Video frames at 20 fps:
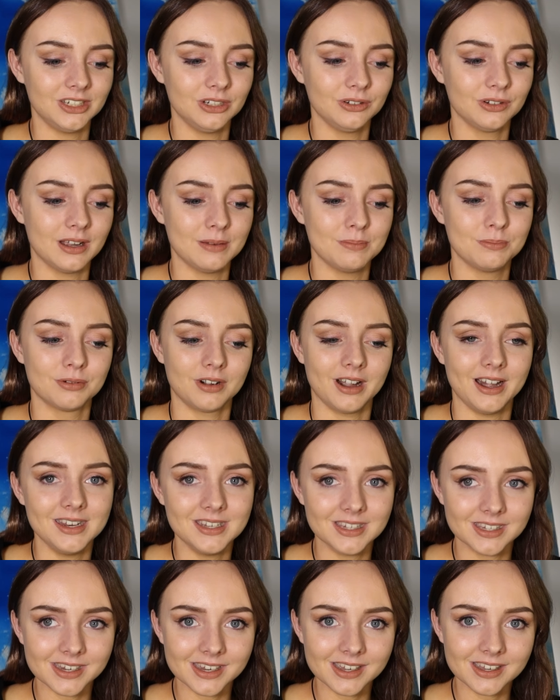You
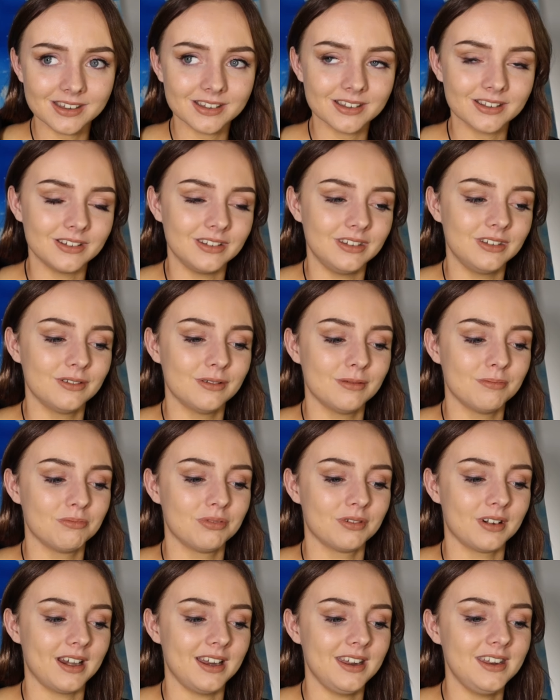embrace it. You
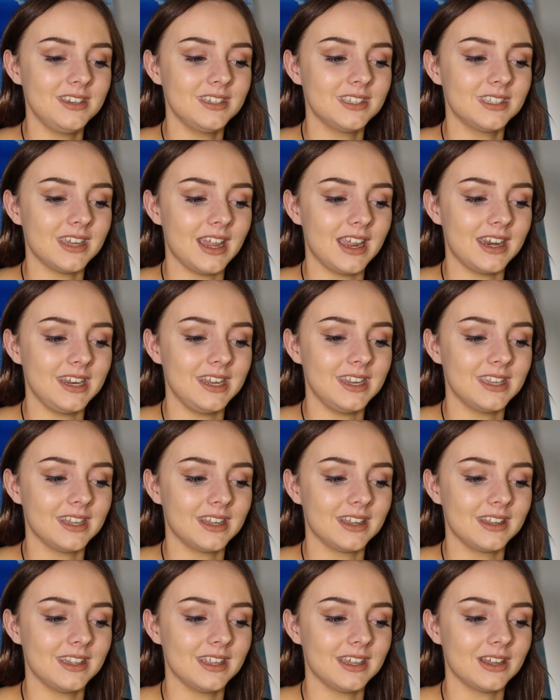embrace
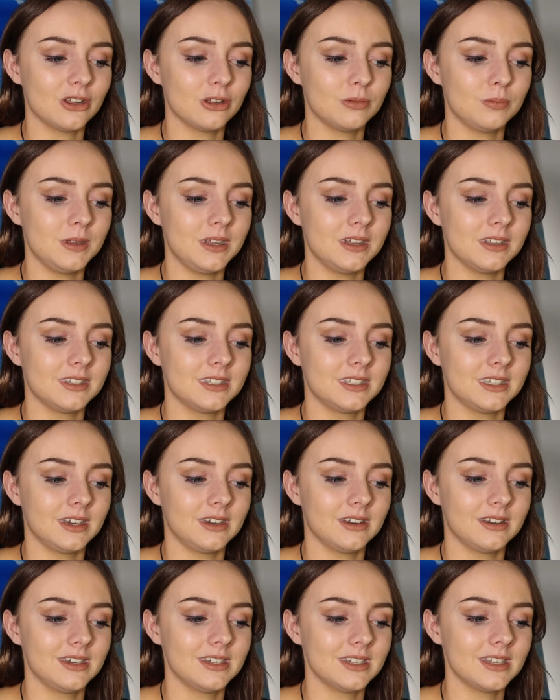anything that could be
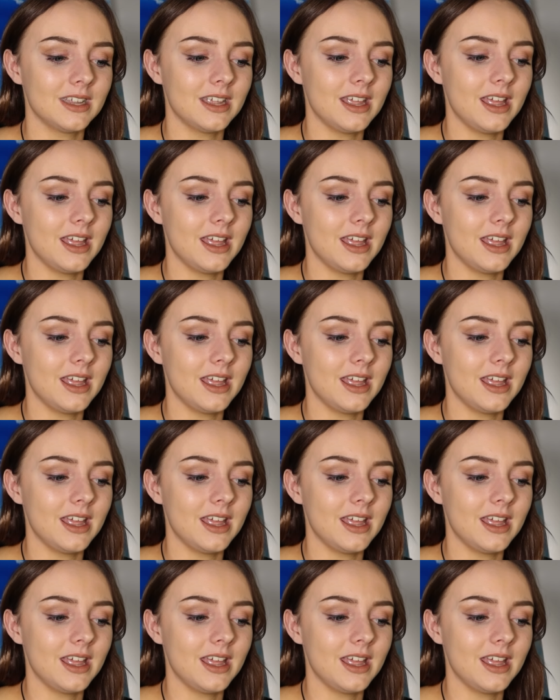considered